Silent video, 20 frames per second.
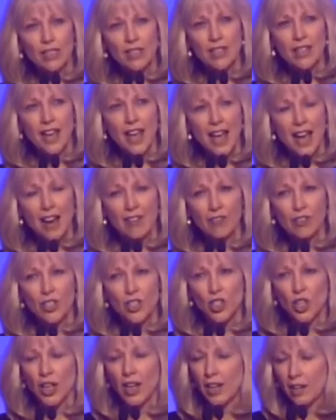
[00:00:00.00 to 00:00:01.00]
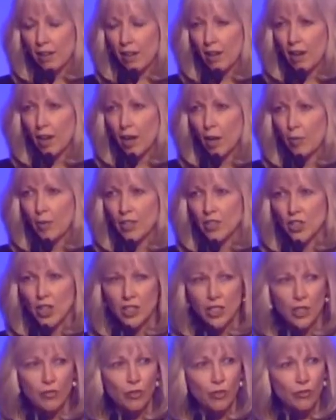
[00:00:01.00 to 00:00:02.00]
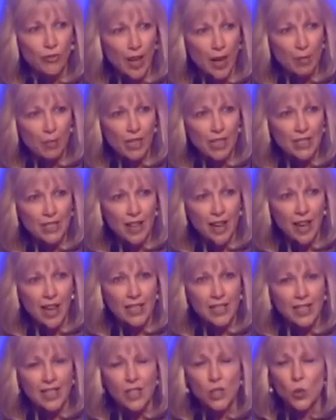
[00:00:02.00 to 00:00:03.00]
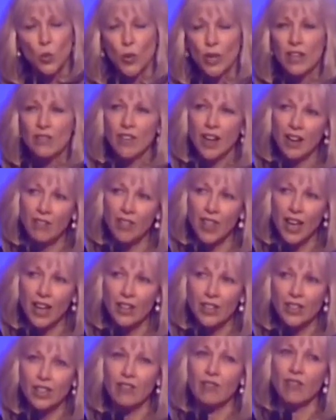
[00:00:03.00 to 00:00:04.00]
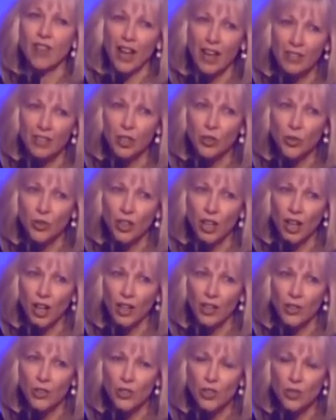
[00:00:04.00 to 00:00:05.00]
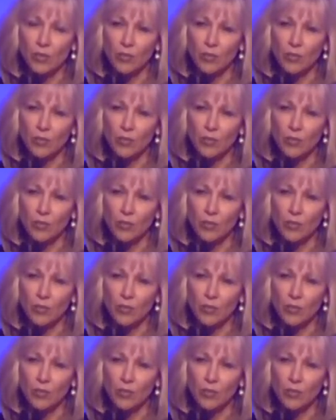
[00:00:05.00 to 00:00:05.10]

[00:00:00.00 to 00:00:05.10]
the average income adjusted for family size is $25,500.